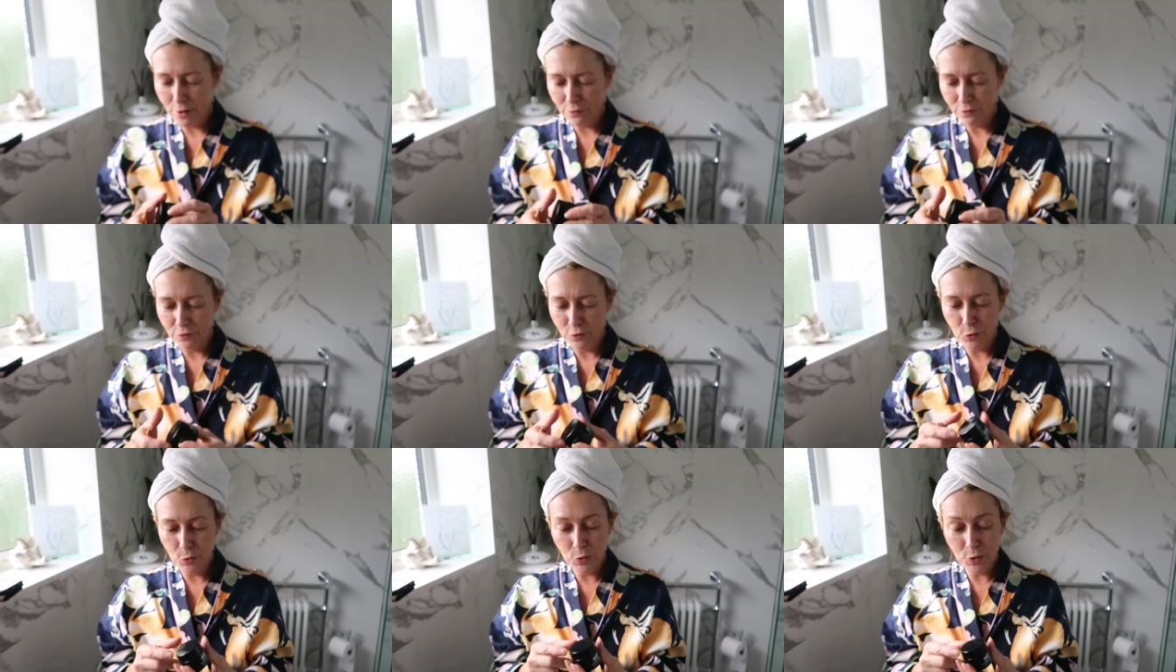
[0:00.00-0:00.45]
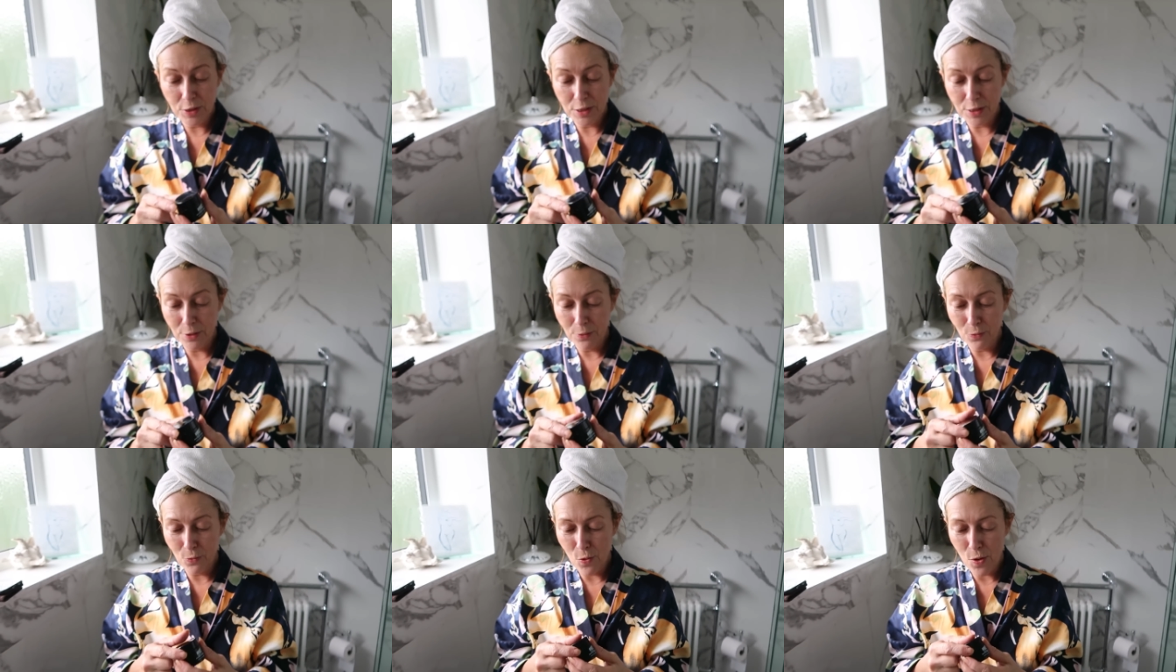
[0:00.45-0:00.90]
I've used
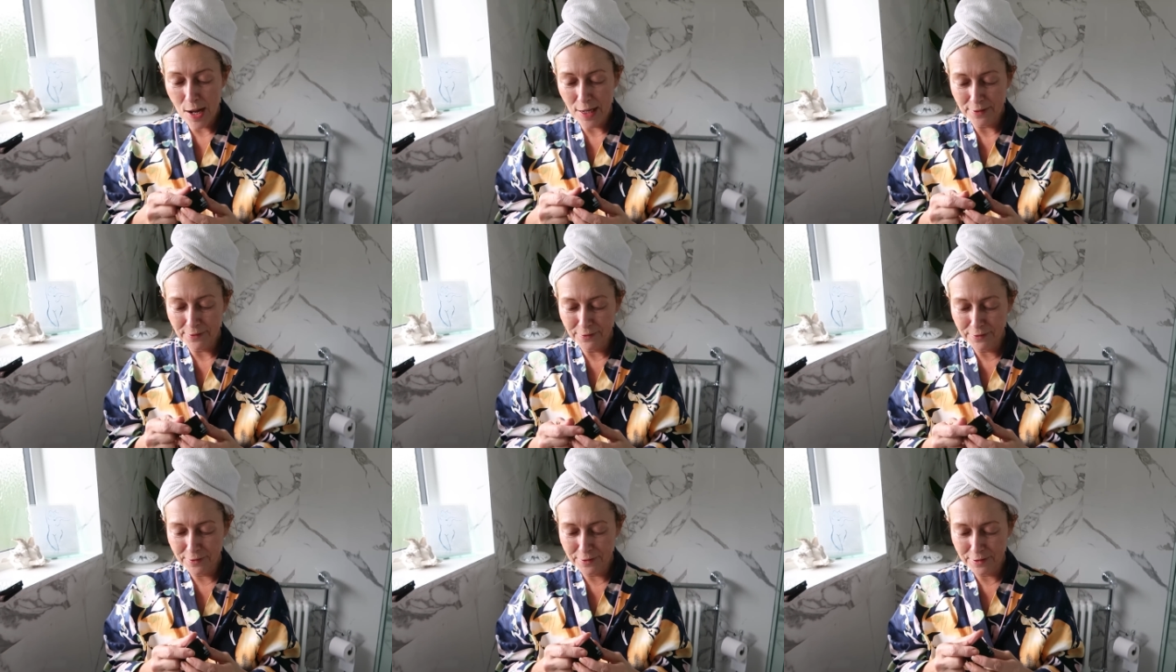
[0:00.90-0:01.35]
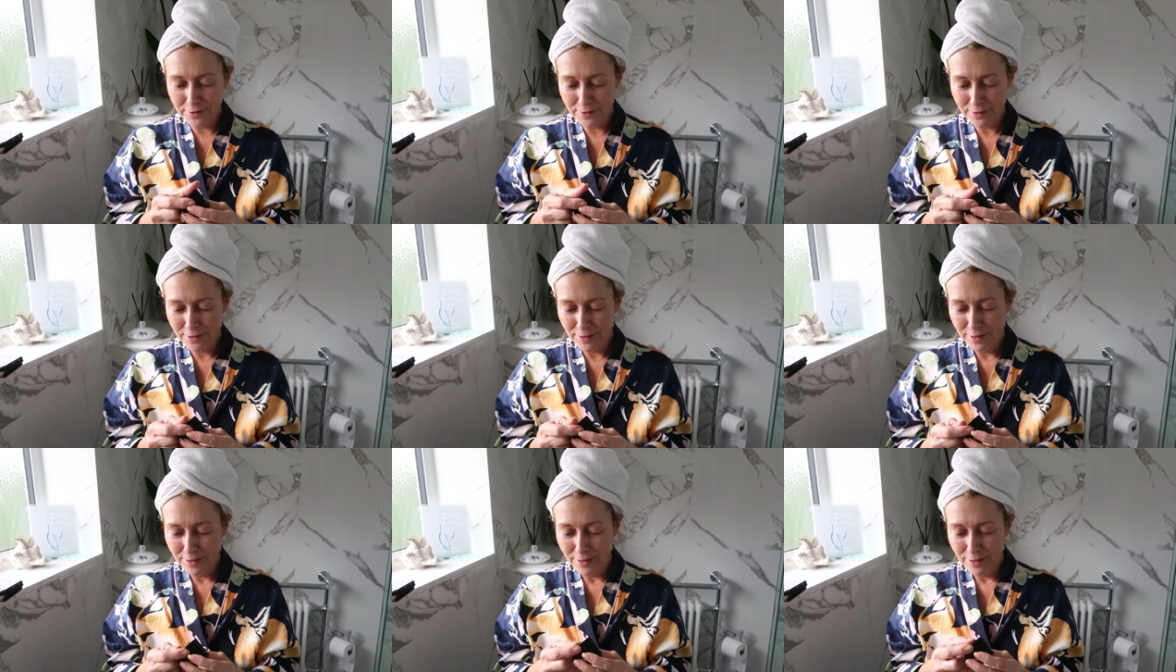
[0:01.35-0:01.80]
it once,
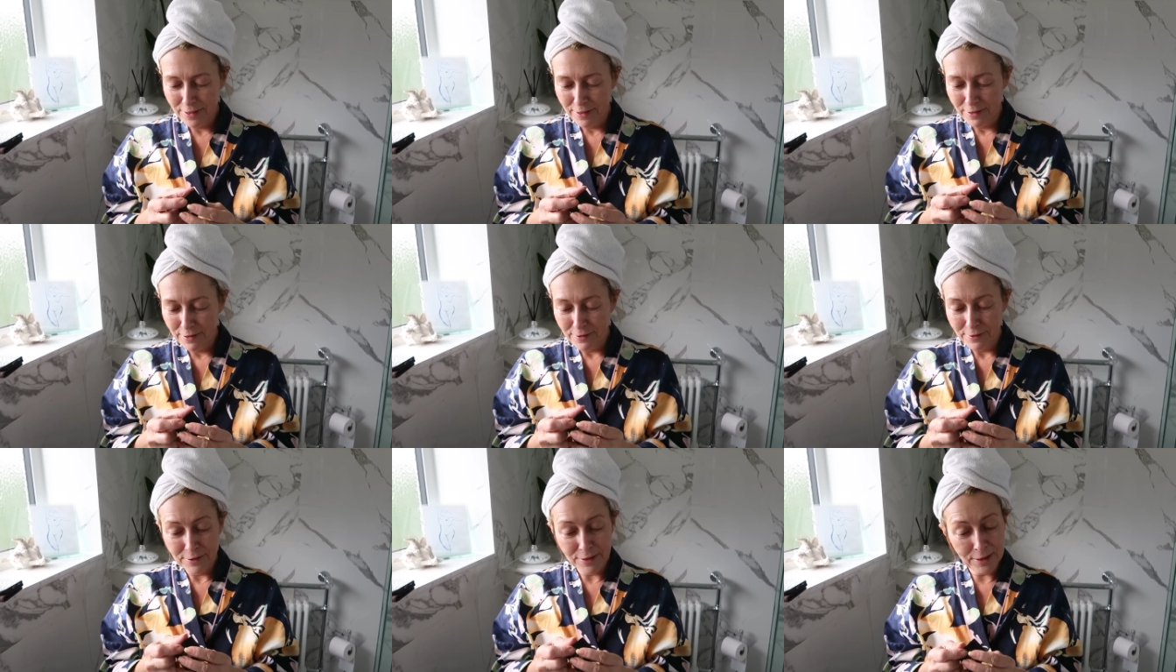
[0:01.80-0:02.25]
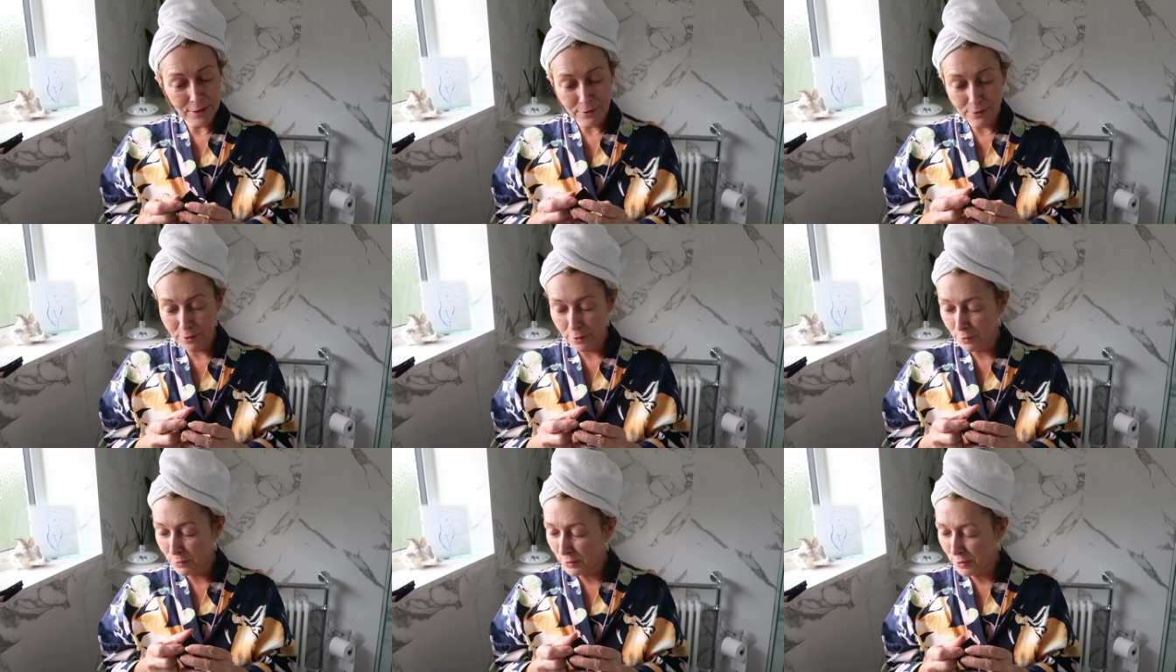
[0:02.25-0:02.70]

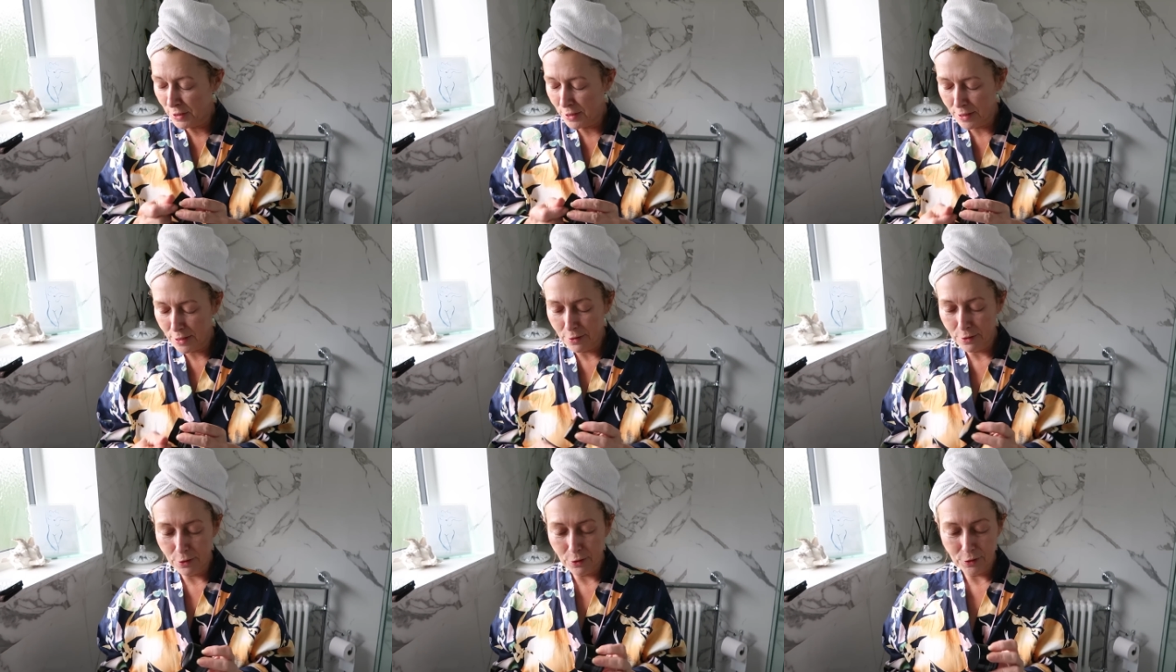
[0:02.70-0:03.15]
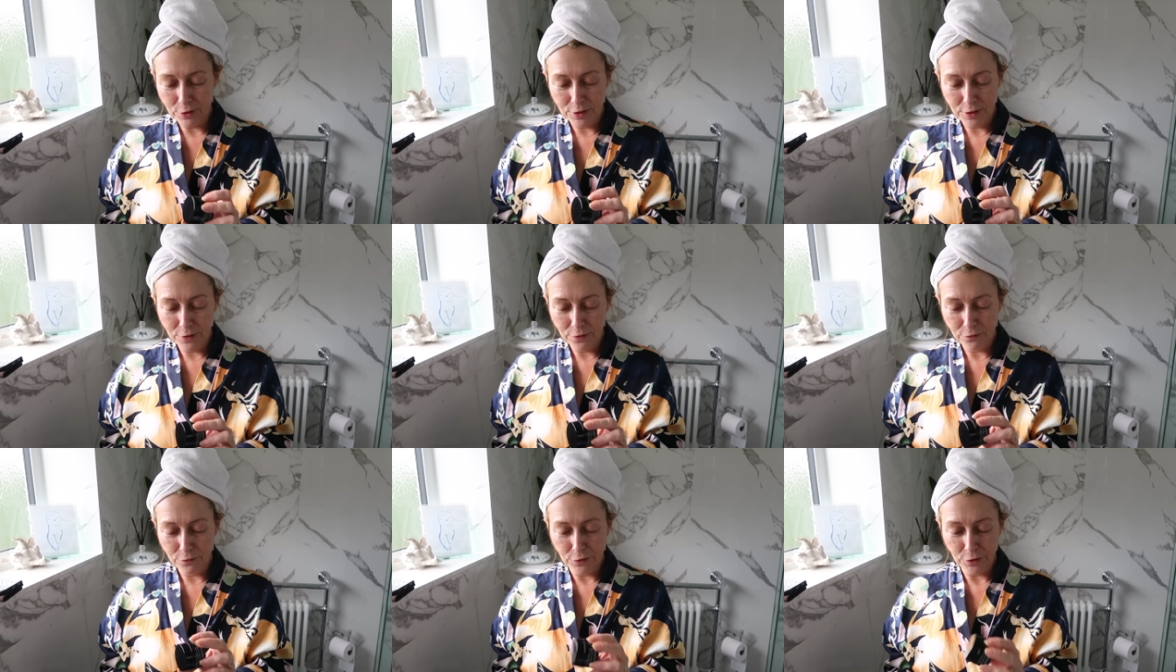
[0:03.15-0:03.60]
didn't notice a lot of
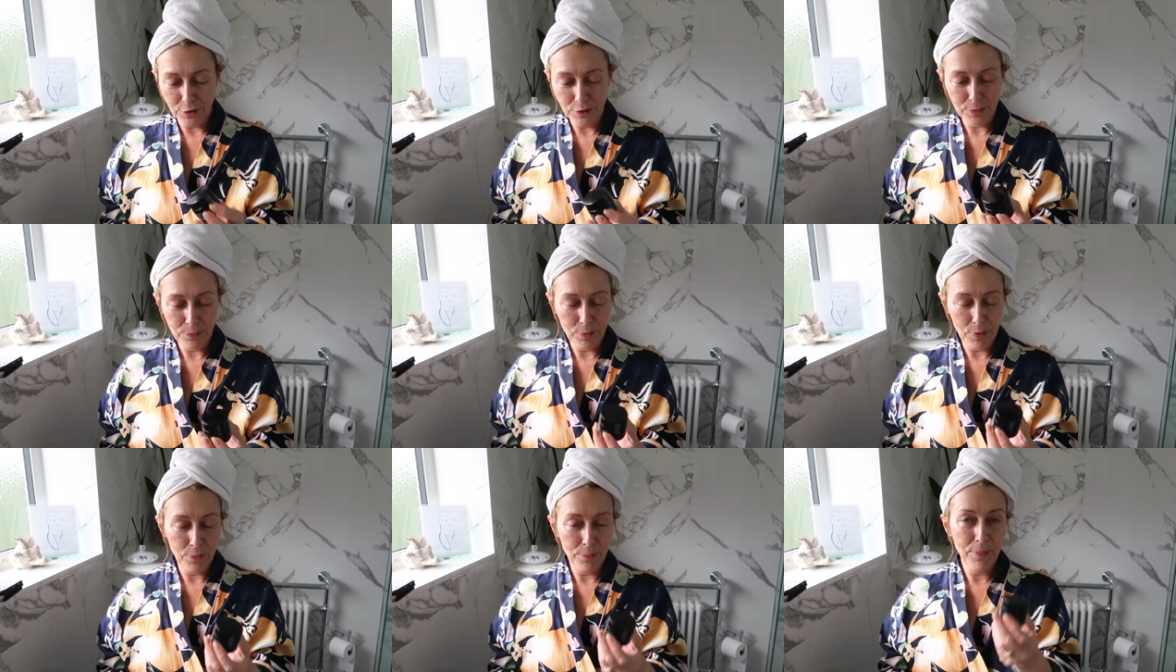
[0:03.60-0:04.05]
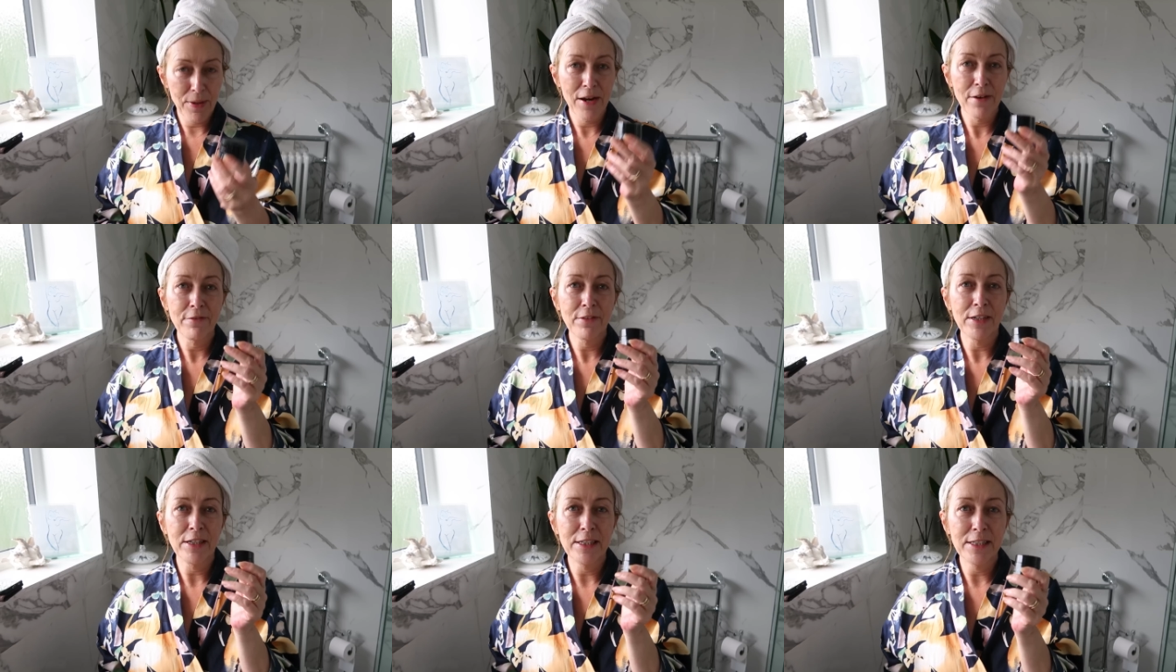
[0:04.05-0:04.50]
difference, but
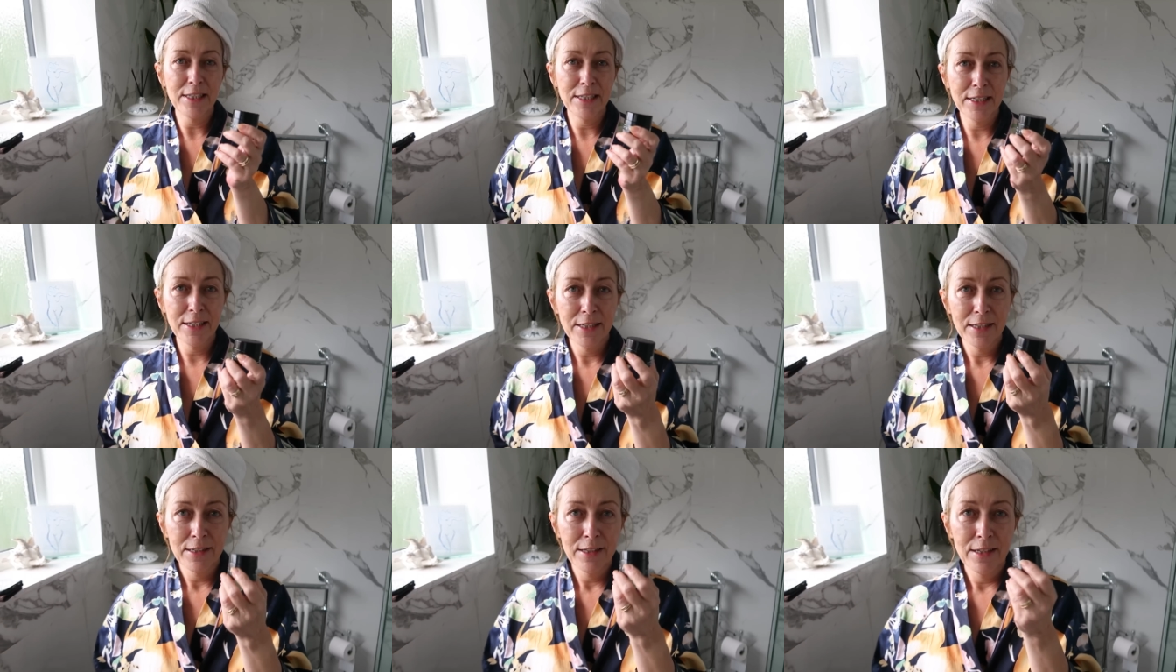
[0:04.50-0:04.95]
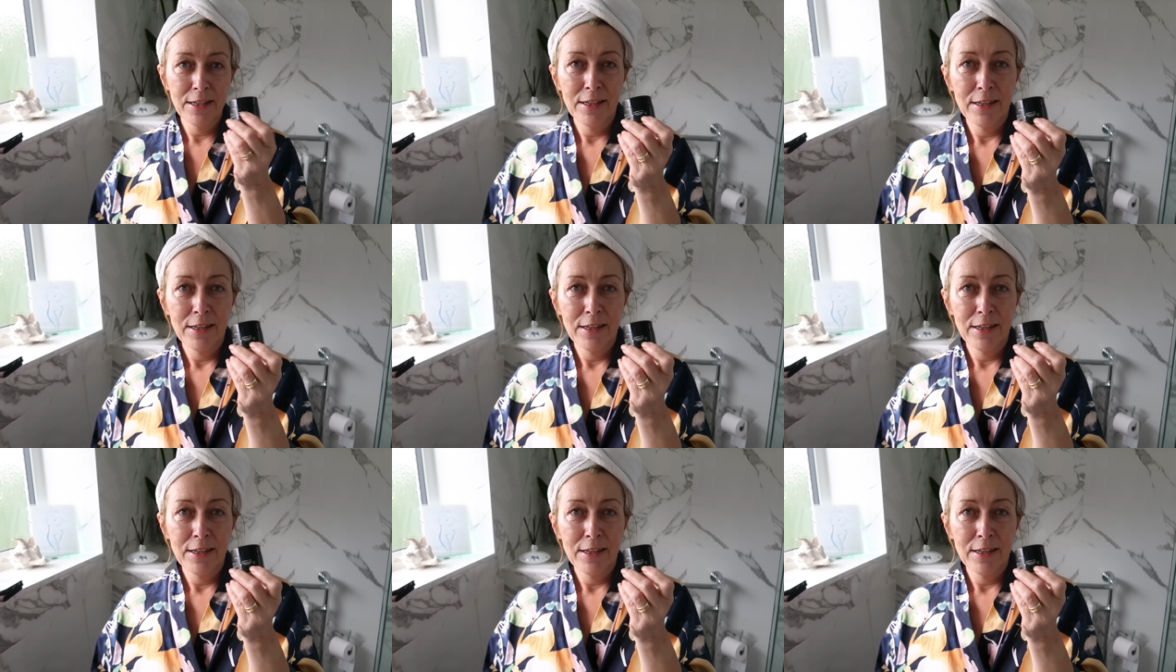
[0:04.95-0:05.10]
apparently